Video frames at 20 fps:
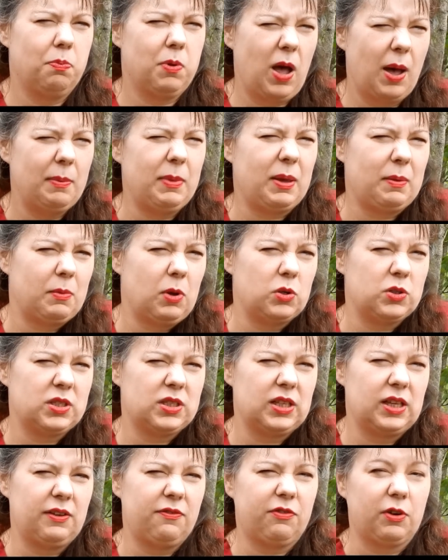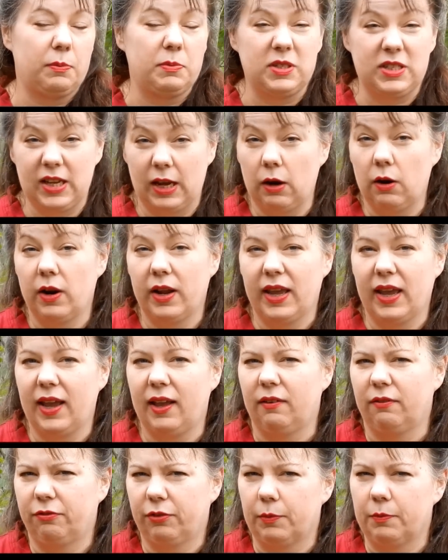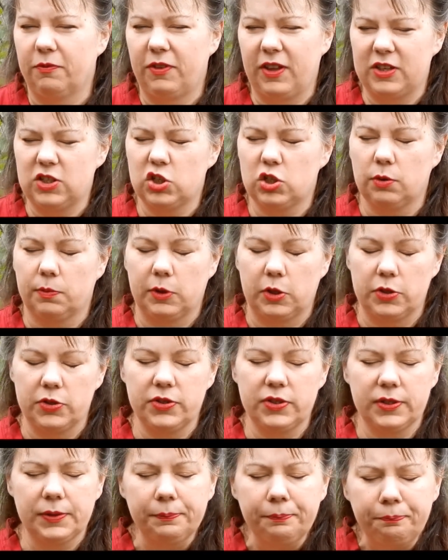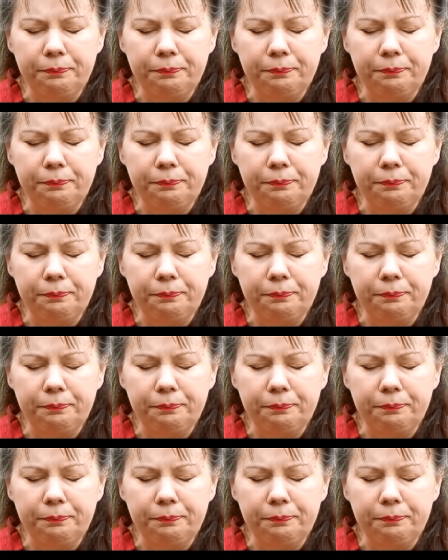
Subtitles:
coming mostly from dairy and from vegetables.